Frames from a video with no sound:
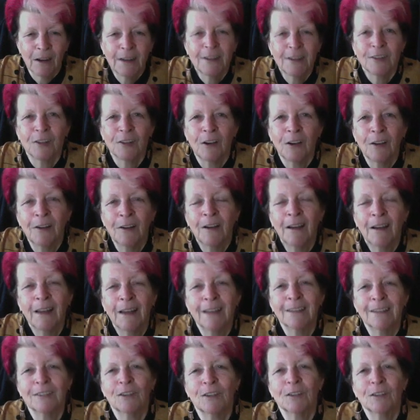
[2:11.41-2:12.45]
DesignEye
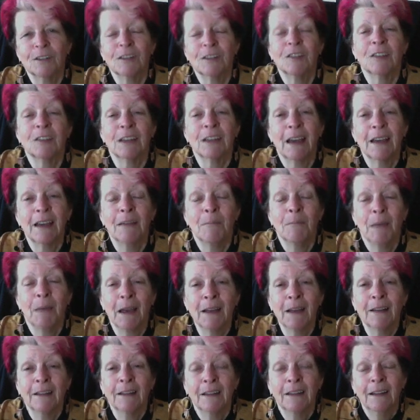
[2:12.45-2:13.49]
has got to say
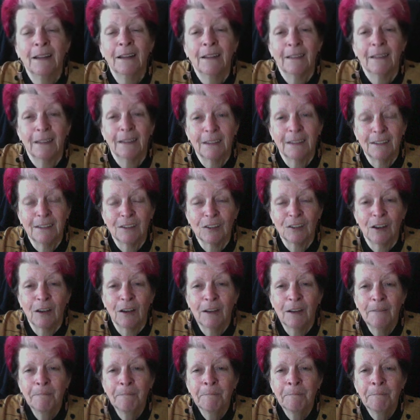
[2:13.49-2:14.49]
about the design.